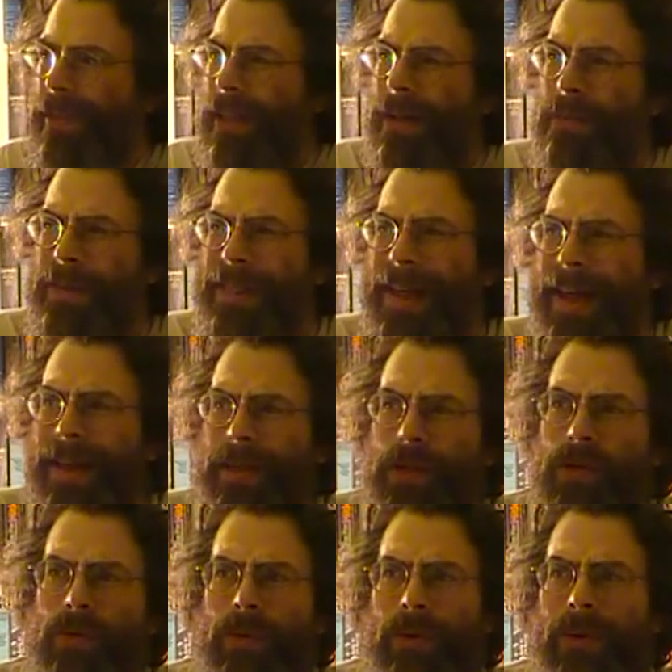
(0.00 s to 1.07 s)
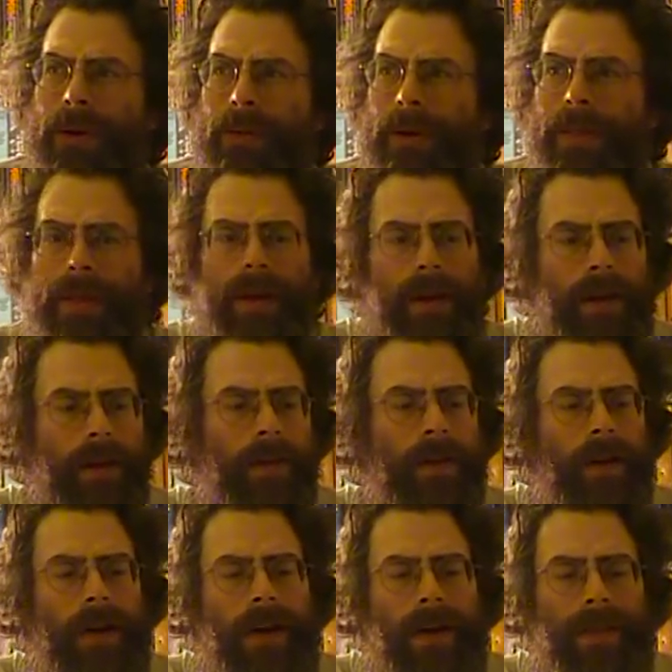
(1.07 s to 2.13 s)
what's kind of screwy with it is
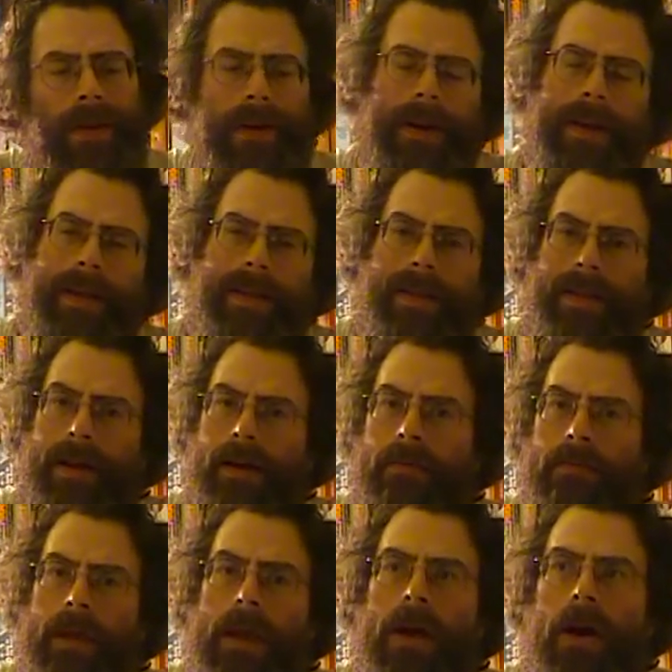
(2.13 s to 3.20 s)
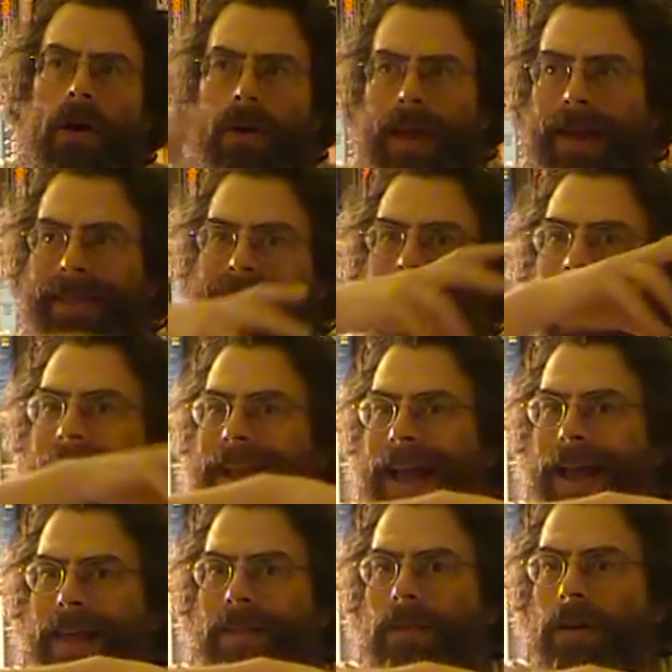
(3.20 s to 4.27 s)
there is some, okay, that
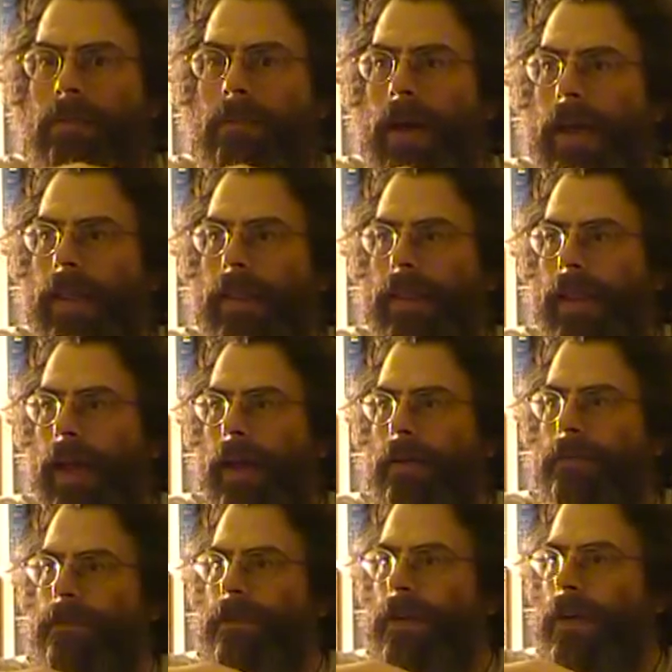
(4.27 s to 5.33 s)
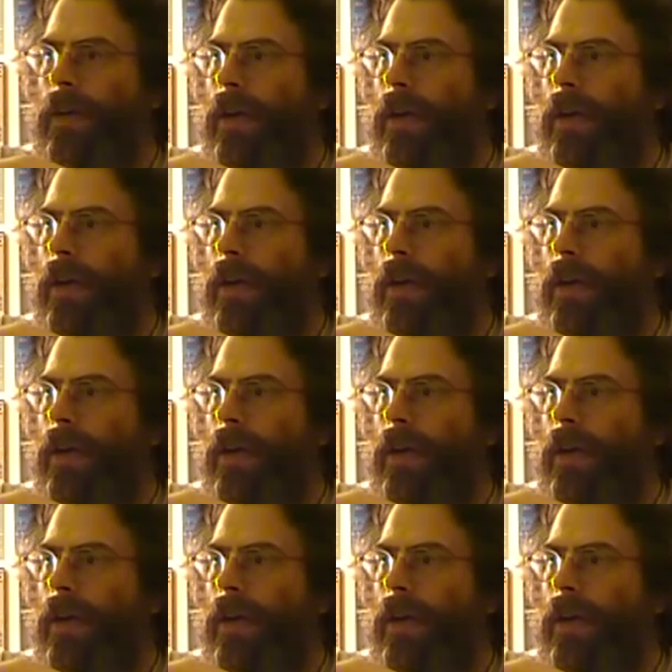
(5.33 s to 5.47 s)
guy's on my left.